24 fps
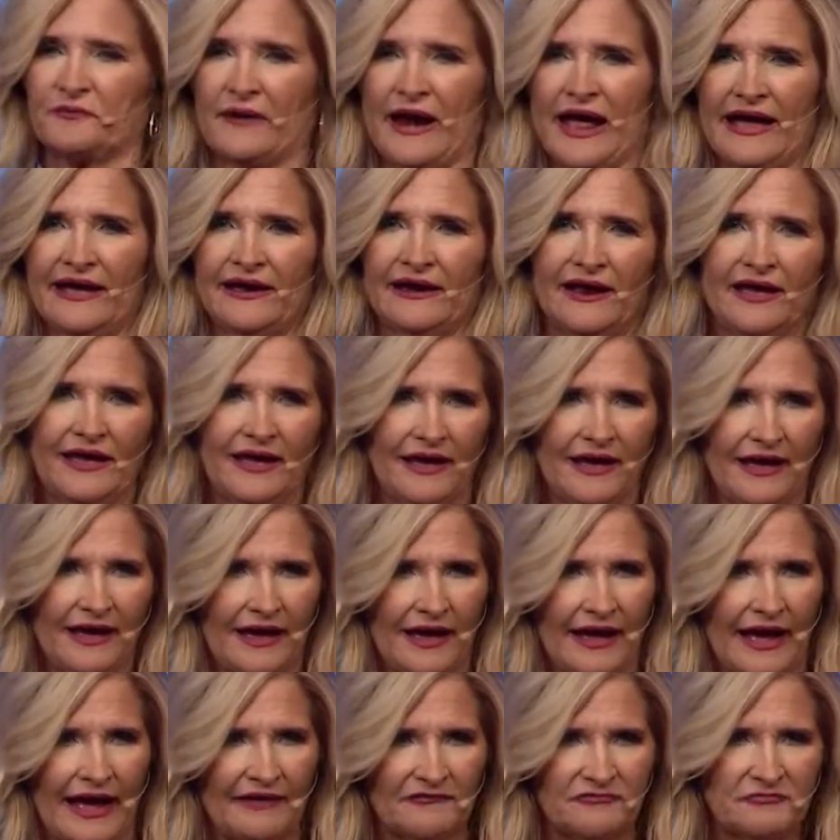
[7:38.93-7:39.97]
right?
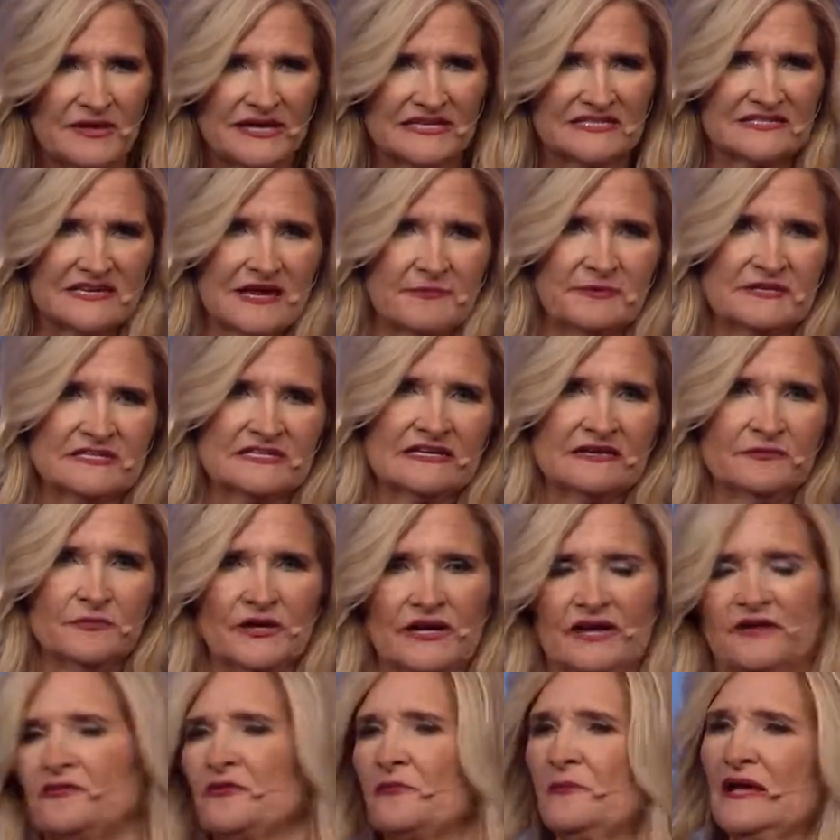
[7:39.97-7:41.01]
I've messed up. Has anyone
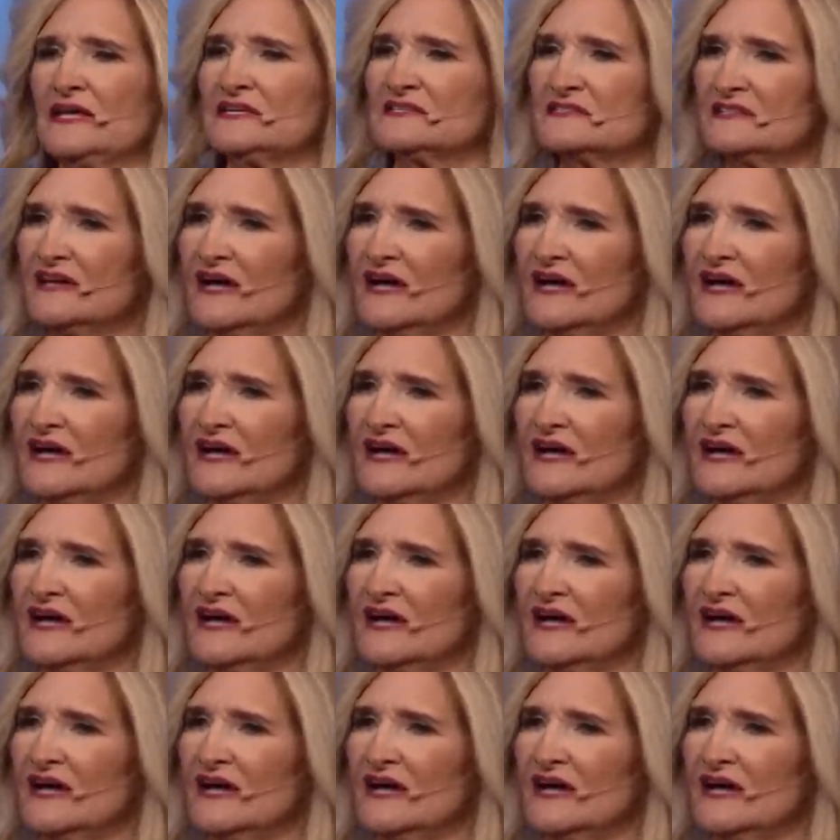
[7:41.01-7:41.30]
ever messed